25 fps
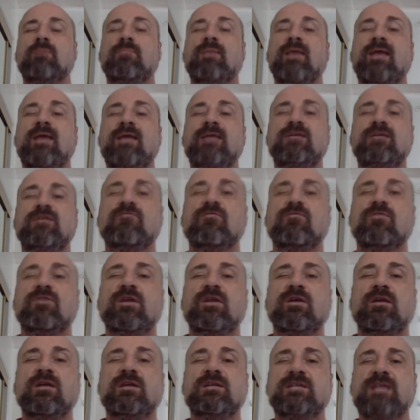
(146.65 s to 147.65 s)
and painted for
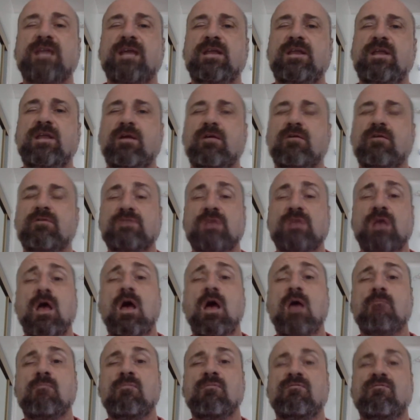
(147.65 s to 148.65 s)
nearly 10 years
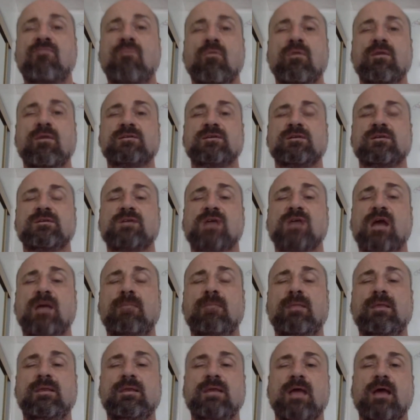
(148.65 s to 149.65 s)
before his
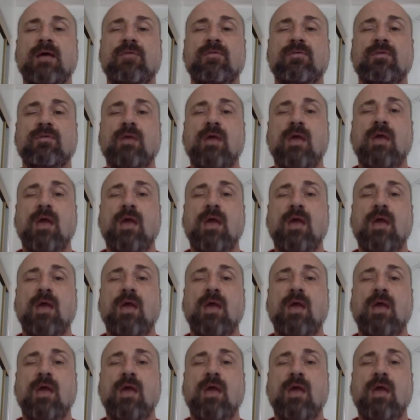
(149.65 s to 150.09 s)
untimely death.